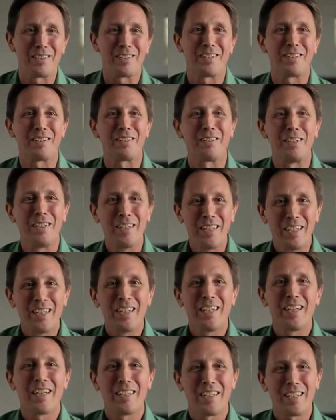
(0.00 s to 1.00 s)
So
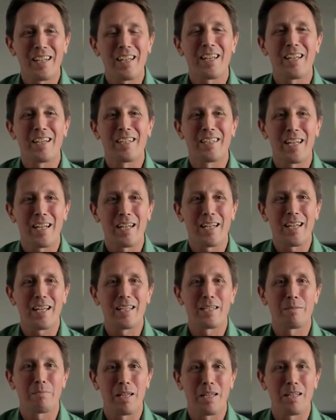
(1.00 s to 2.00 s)
it
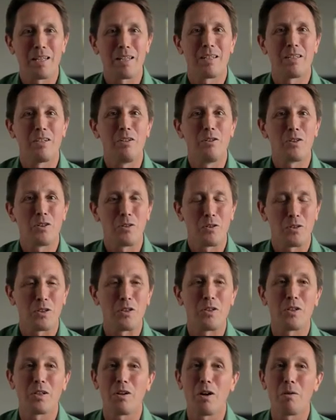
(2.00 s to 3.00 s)
takes some getting used to. So
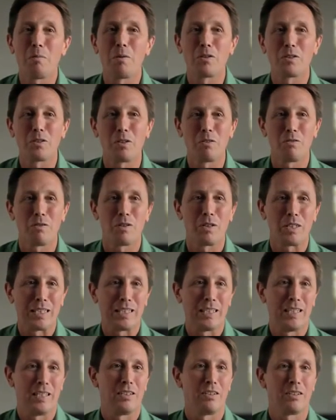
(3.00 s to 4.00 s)
you can almost
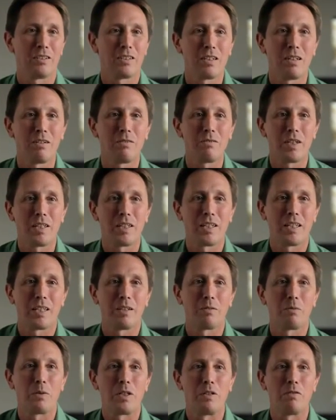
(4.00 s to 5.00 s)
overextend yourself, I think,
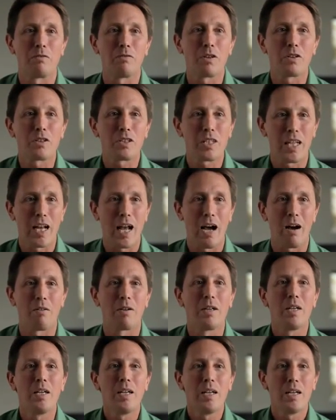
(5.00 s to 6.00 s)
when you first get
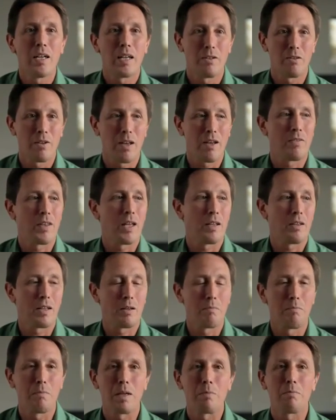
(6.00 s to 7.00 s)
out and you have that
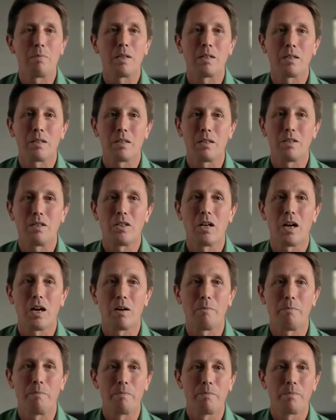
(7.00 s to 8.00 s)
commitment to the
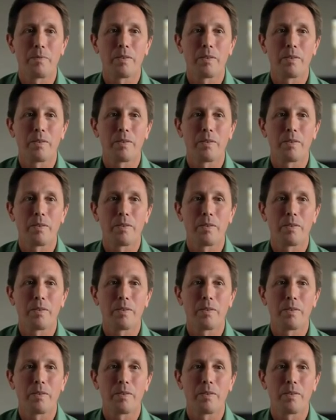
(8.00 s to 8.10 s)
job